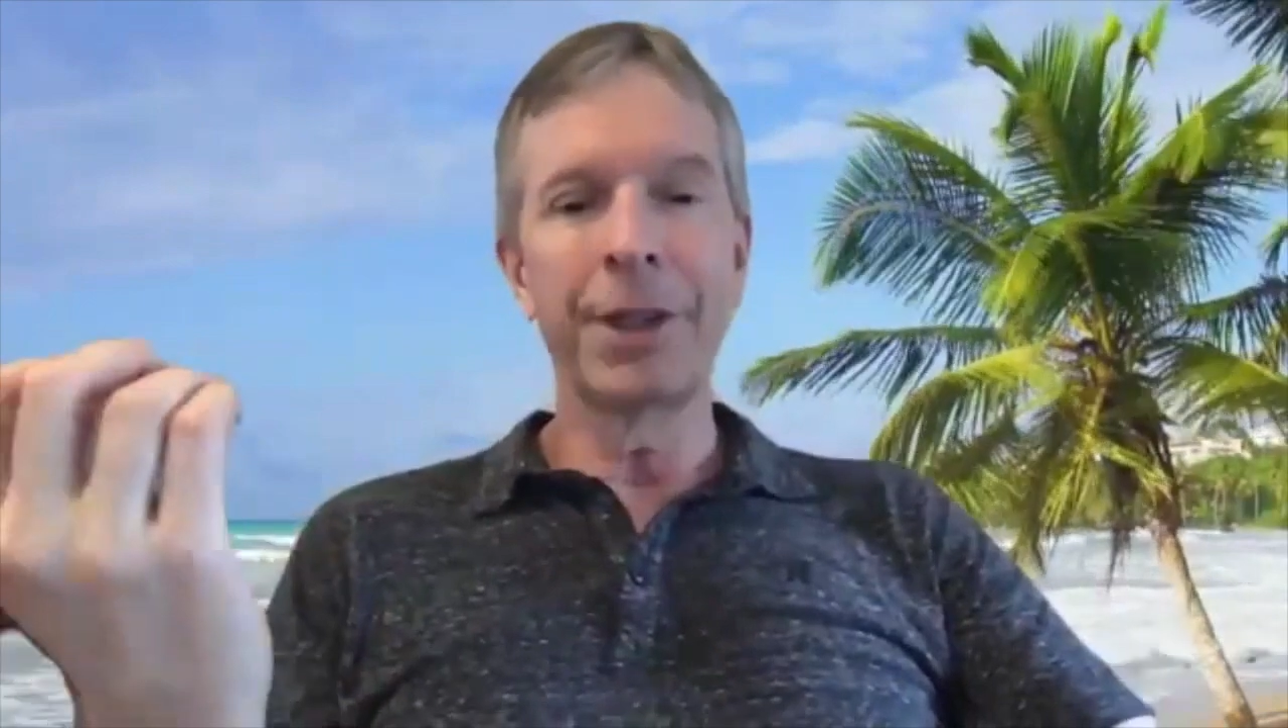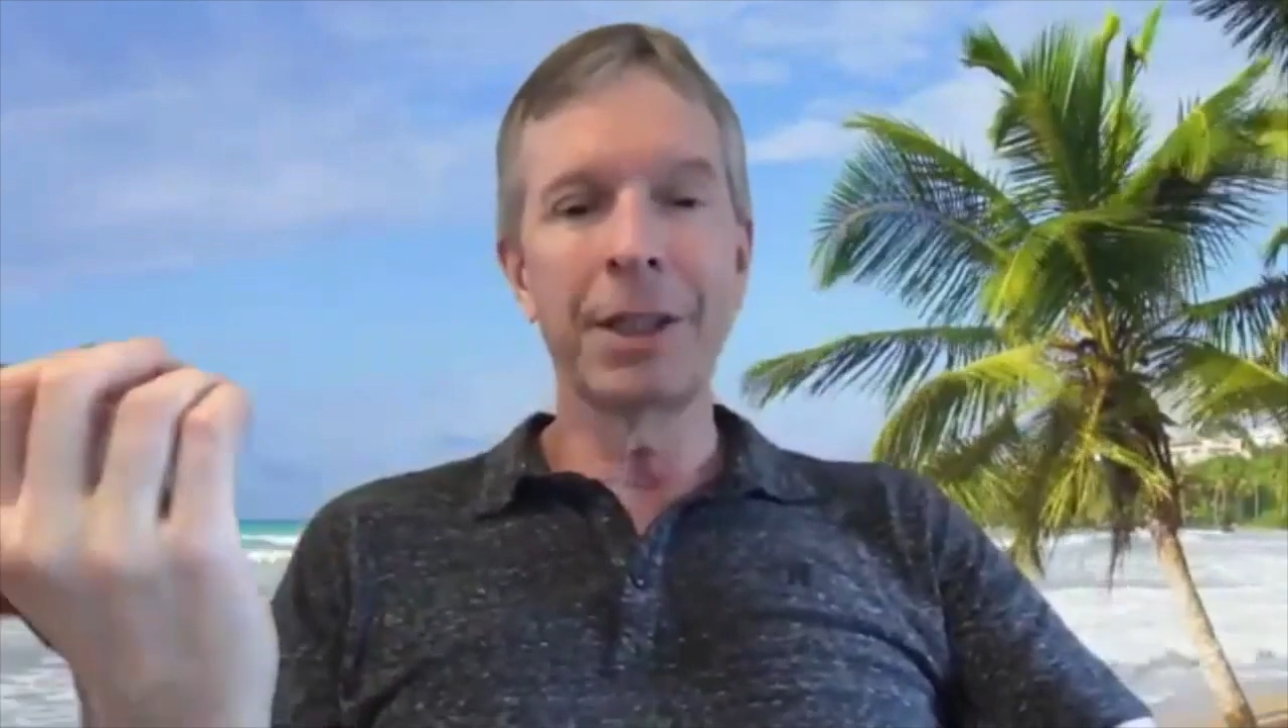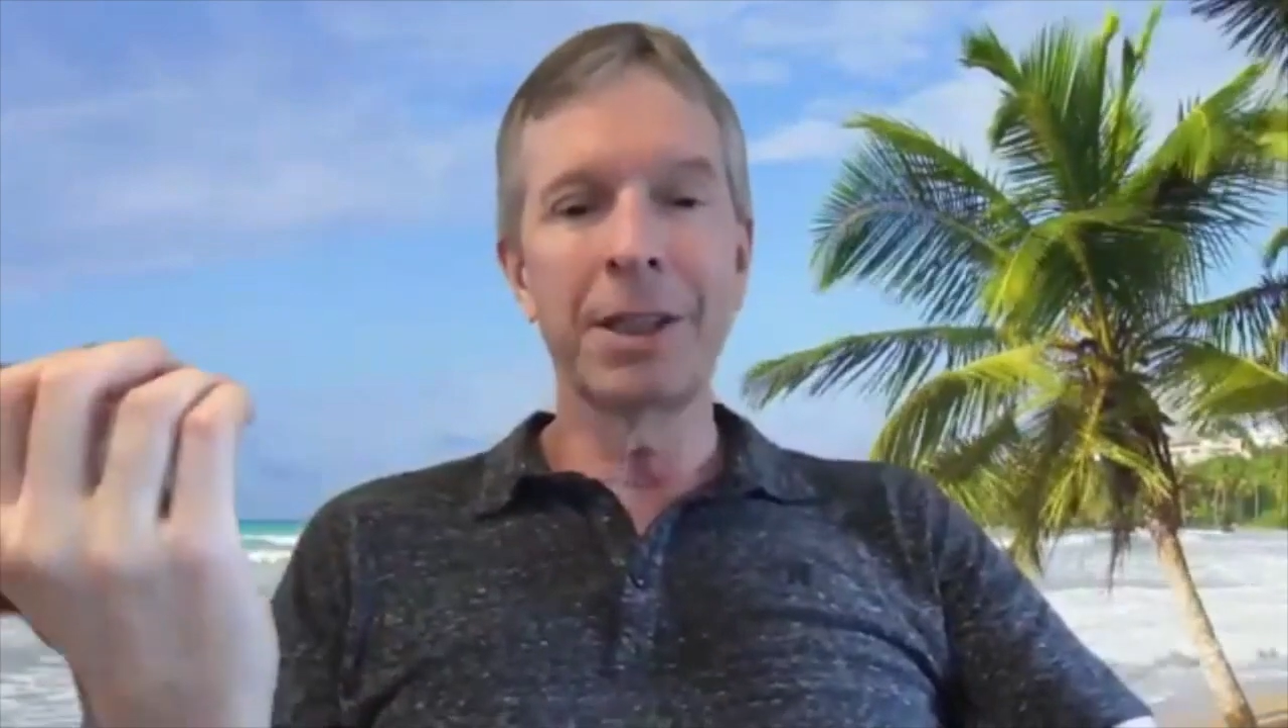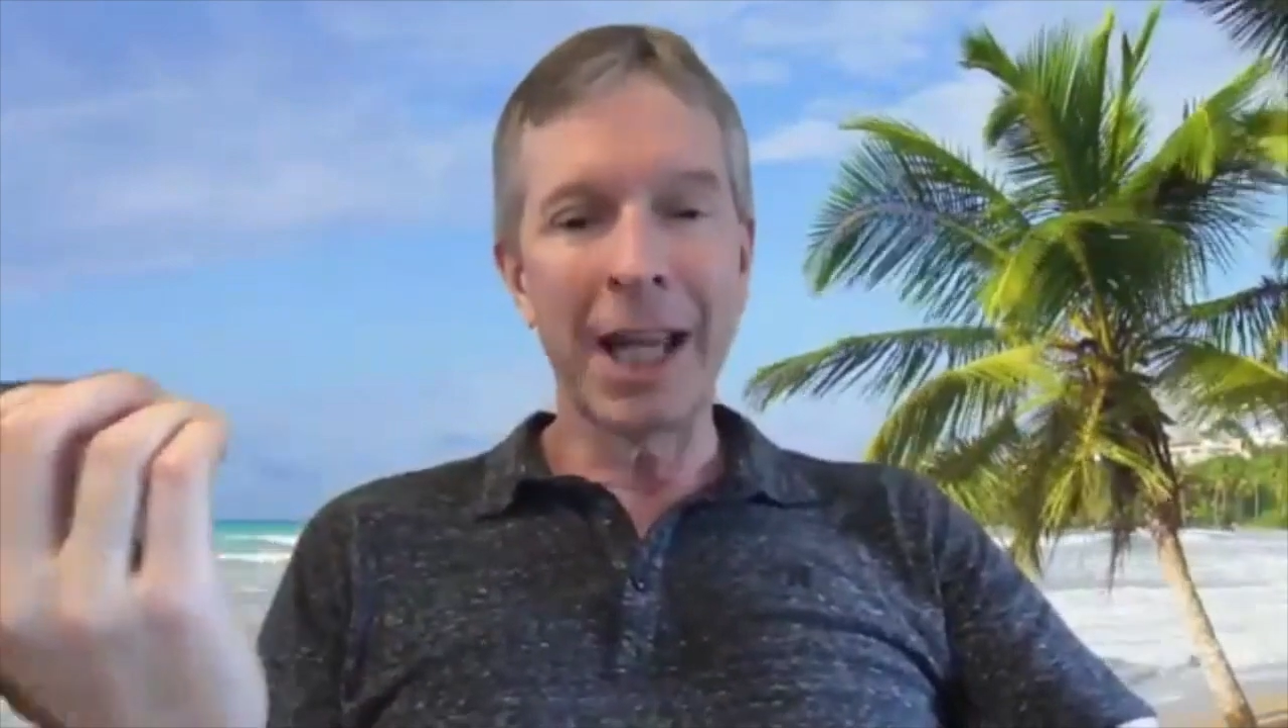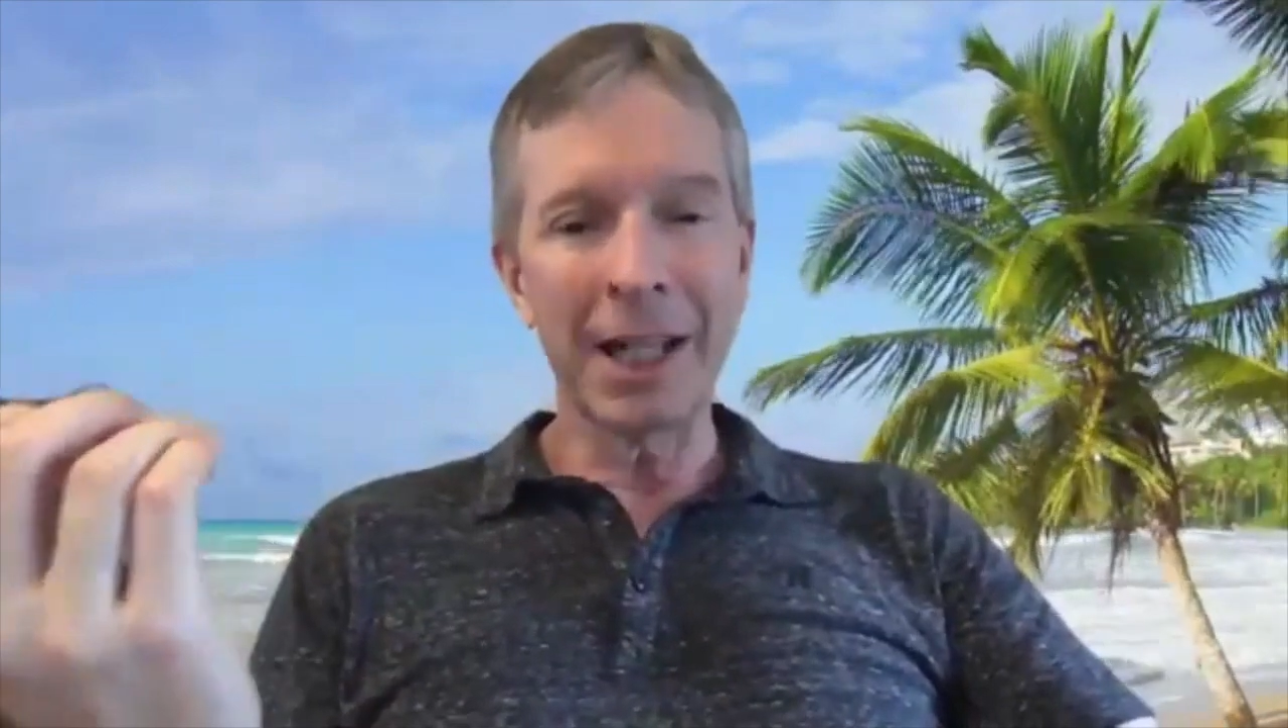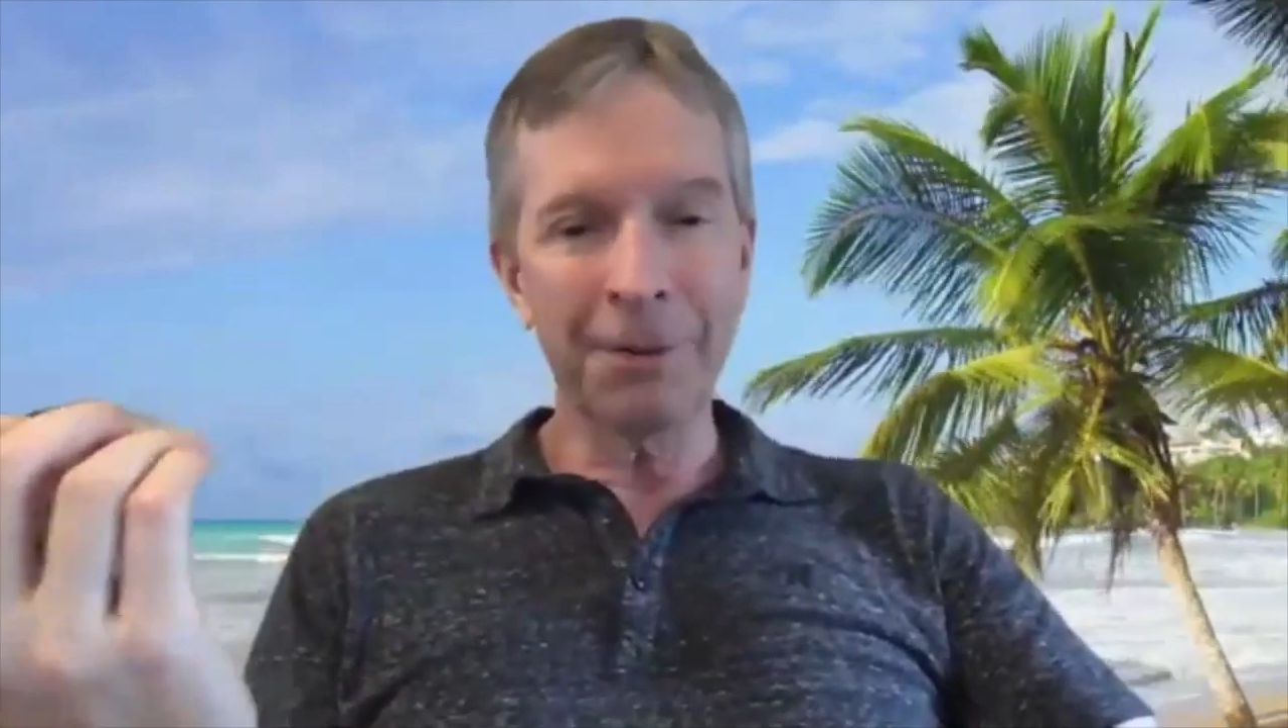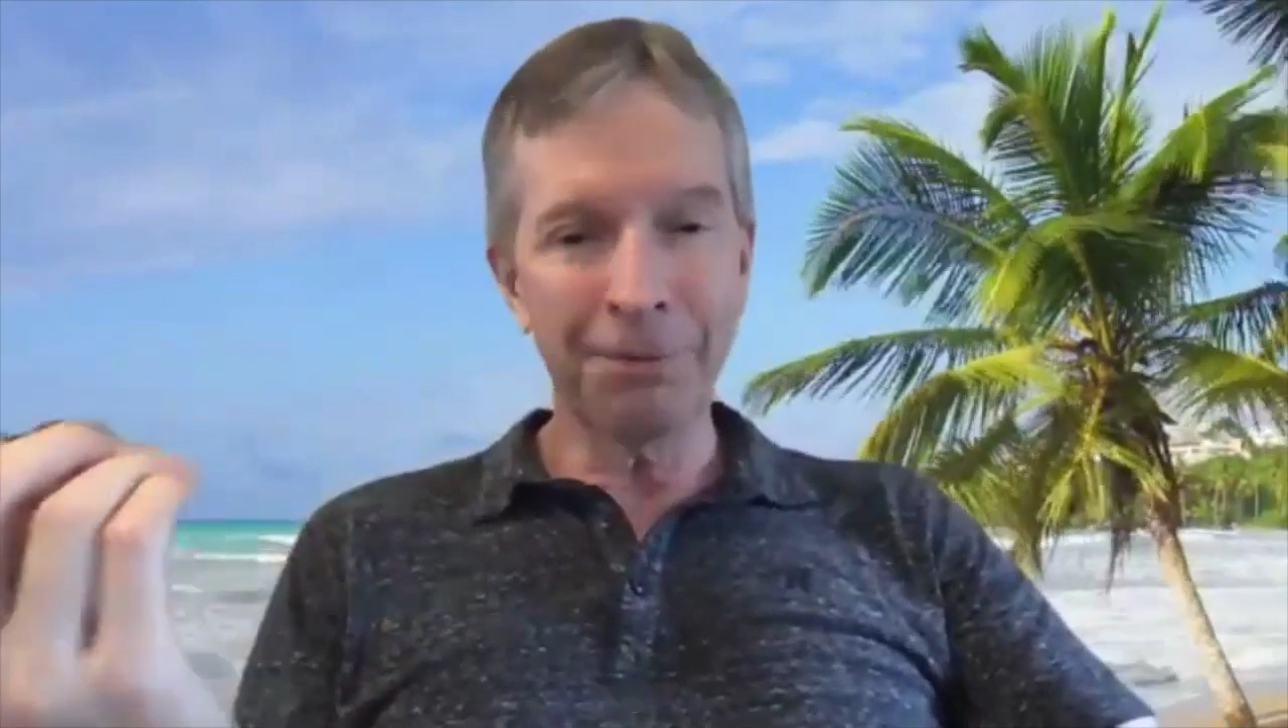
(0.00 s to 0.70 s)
data